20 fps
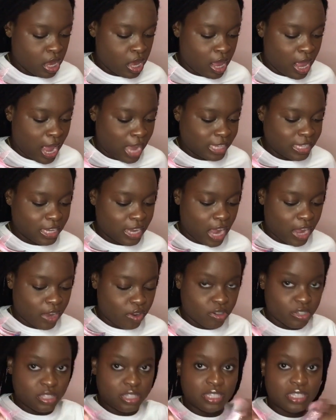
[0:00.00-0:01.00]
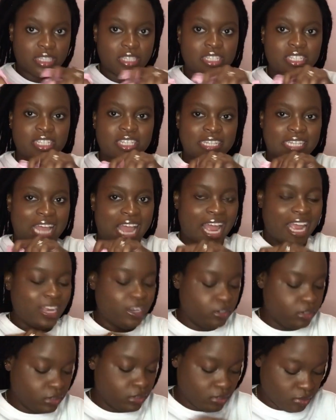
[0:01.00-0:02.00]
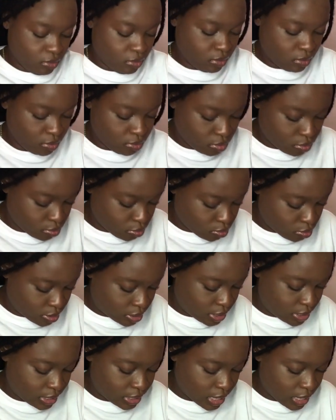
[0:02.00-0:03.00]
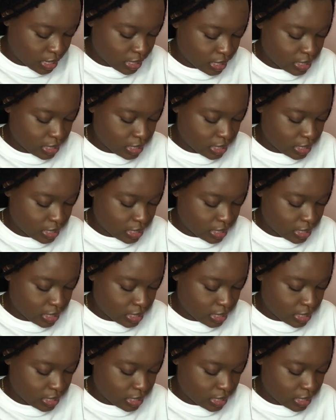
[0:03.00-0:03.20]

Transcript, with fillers: I think I got 9, 6.